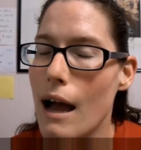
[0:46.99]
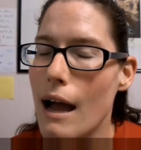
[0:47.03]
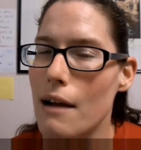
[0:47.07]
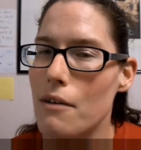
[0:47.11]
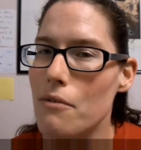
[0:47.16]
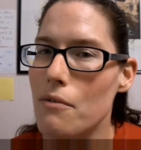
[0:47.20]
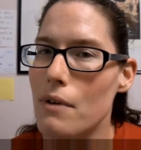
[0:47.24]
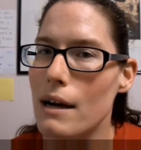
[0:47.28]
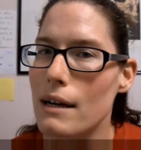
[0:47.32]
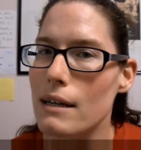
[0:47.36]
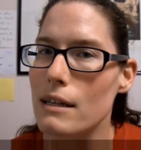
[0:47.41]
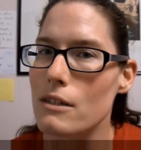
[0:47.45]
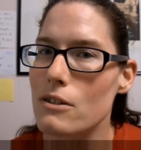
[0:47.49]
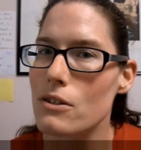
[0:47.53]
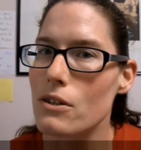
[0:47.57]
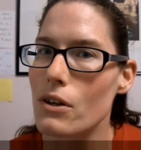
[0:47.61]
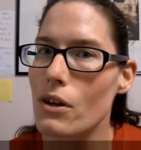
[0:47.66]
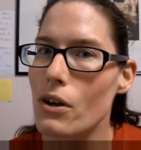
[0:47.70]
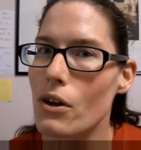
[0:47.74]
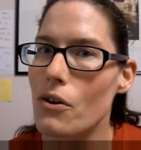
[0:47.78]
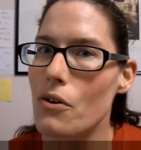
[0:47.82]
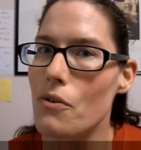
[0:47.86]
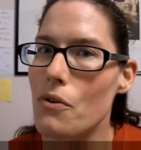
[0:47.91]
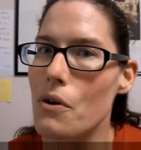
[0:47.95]
I wanted
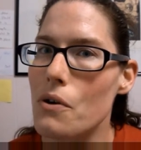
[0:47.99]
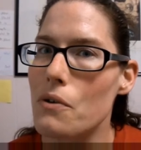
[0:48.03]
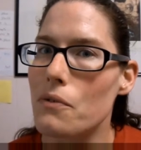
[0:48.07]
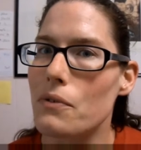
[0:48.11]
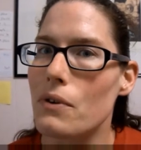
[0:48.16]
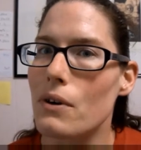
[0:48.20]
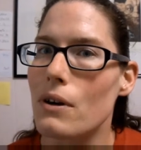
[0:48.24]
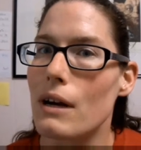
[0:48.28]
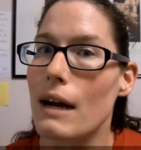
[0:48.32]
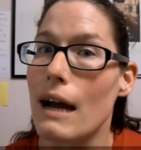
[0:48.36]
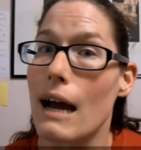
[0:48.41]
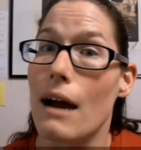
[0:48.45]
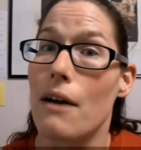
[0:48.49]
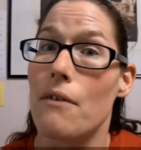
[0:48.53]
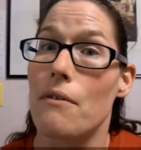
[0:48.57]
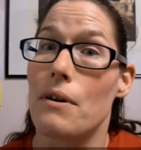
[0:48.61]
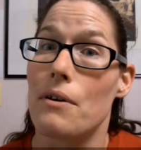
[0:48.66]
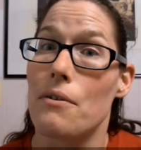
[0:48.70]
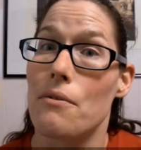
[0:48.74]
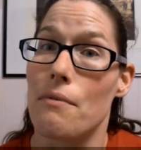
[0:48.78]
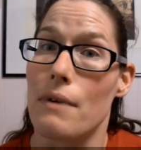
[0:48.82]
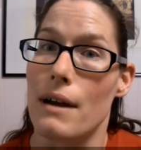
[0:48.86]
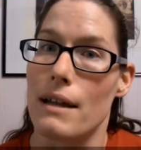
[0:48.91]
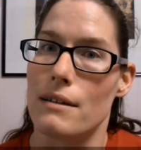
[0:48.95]
to go over how
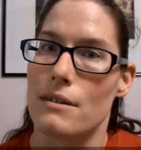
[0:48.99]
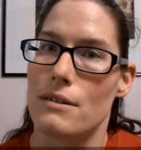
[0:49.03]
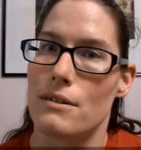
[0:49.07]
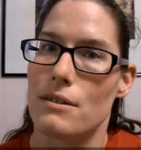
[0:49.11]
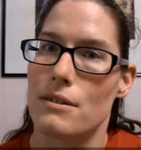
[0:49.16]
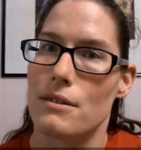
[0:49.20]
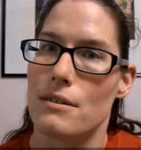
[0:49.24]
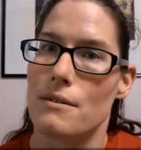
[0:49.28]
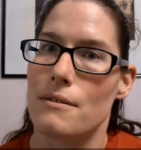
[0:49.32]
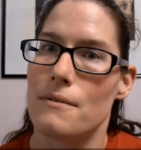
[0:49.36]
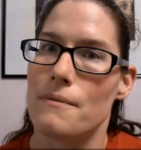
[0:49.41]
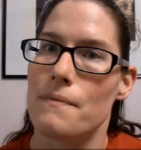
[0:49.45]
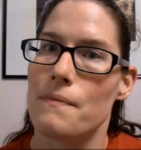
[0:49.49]
it went,